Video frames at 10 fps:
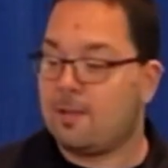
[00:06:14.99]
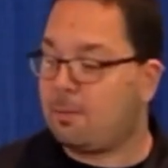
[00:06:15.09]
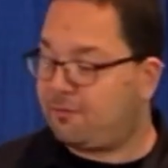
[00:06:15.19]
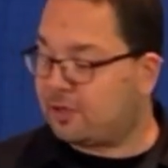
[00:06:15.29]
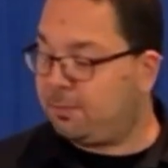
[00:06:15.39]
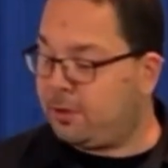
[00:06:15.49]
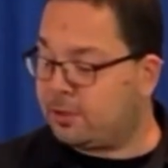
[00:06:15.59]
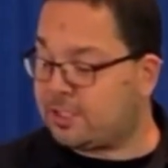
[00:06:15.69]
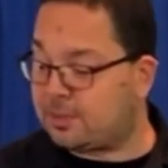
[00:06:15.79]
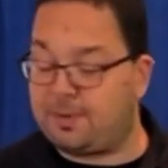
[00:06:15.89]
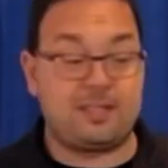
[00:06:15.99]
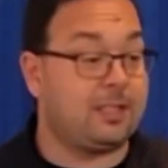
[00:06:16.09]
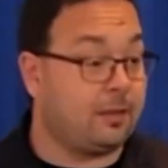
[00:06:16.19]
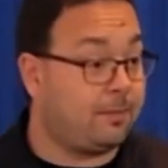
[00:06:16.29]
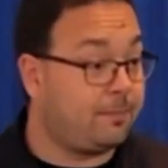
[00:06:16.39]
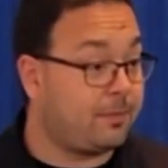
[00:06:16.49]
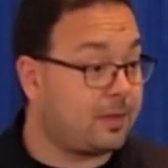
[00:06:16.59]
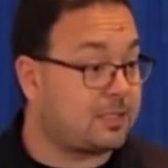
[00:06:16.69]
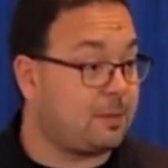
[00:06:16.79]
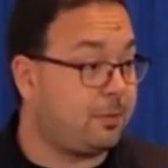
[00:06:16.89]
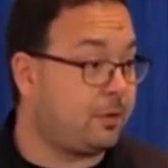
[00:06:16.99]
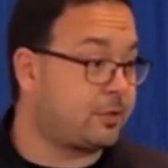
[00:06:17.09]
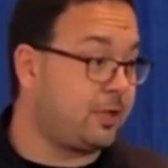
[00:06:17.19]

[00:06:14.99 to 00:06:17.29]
But for computers, that's a big deal, because computers